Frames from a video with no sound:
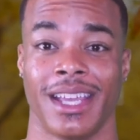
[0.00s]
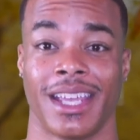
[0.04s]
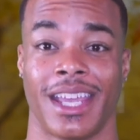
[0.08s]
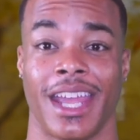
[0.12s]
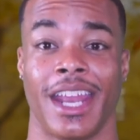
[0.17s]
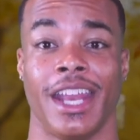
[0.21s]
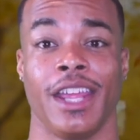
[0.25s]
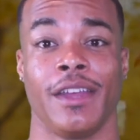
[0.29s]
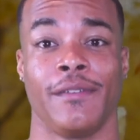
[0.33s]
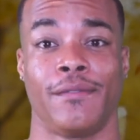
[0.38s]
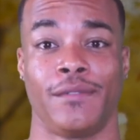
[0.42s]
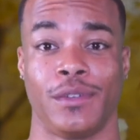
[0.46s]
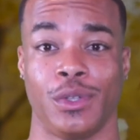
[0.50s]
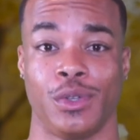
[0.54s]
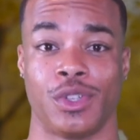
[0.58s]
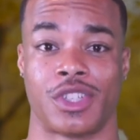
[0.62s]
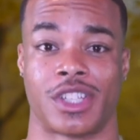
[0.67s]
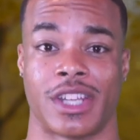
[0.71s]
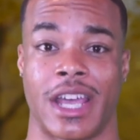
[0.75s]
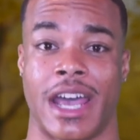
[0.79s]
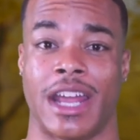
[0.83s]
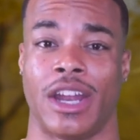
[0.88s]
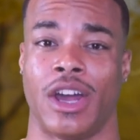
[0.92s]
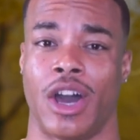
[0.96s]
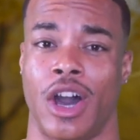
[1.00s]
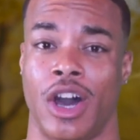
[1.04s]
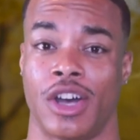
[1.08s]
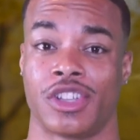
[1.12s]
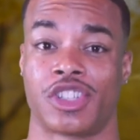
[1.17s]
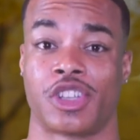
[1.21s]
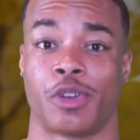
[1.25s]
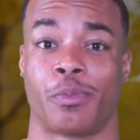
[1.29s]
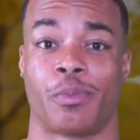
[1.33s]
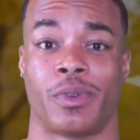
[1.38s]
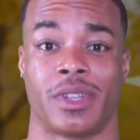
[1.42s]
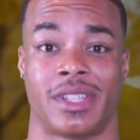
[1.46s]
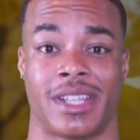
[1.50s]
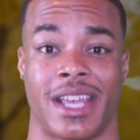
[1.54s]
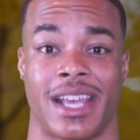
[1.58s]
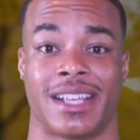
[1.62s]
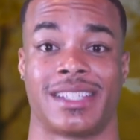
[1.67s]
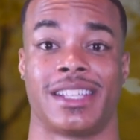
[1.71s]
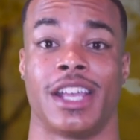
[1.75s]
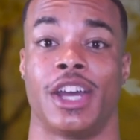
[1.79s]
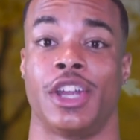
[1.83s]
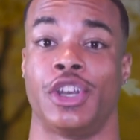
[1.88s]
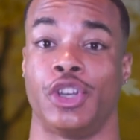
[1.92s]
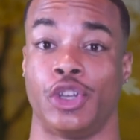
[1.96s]
Getting a flu shot also
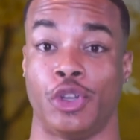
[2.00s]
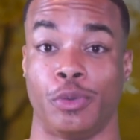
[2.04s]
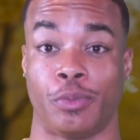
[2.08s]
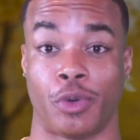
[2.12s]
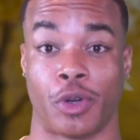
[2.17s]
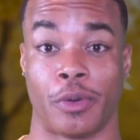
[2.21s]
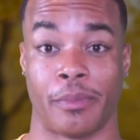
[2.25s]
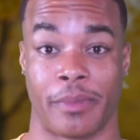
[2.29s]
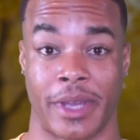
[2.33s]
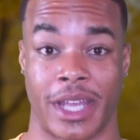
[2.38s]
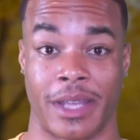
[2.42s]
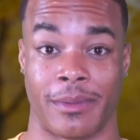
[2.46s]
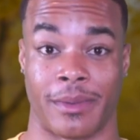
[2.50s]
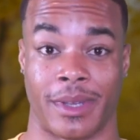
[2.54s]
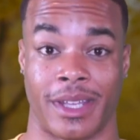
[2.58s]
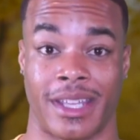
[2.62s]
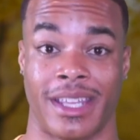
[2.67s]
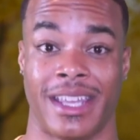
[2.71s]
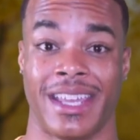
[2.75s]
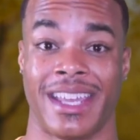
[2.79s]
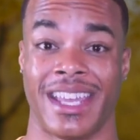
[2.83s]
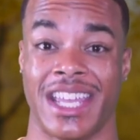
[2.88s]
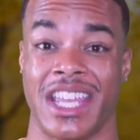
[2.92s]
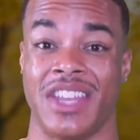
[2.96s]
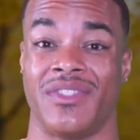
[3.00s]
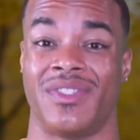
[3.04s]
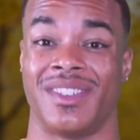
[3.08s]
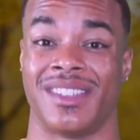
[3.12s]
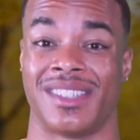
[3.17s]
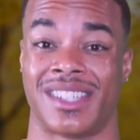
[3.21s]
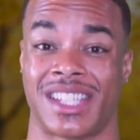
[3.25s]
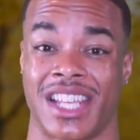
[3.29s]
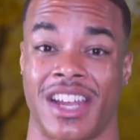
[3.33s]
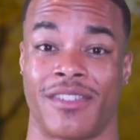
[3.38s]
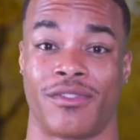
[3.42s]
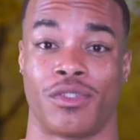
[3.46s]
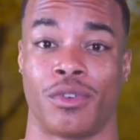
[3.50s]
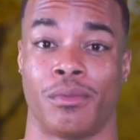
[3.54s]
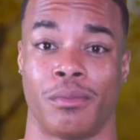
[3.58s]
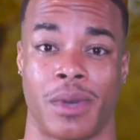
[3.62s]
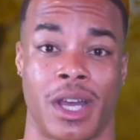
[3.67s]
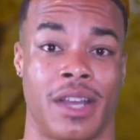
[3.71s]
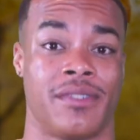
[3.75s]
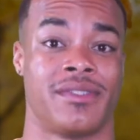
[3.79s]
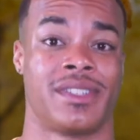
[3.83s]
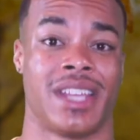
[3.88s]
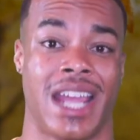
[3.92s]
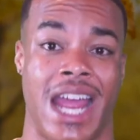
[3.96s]
protects a newborn baby even several
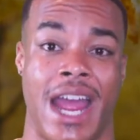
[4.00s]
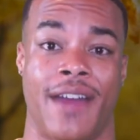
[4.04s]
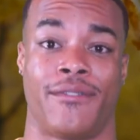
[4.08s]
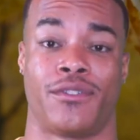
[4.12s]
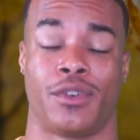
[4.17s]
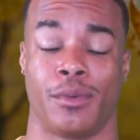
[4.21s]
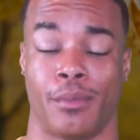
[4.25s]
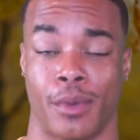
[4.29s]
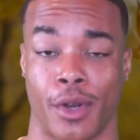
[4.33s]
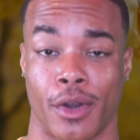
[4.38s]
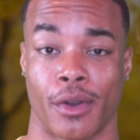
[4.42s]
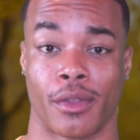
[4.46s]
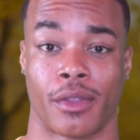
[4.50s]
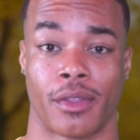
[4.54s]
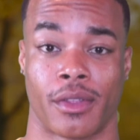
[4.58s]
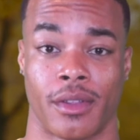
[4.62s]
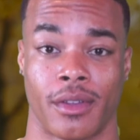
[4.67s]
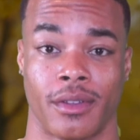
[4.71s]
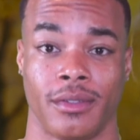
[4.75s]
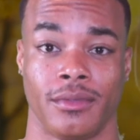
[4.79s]
months after birth.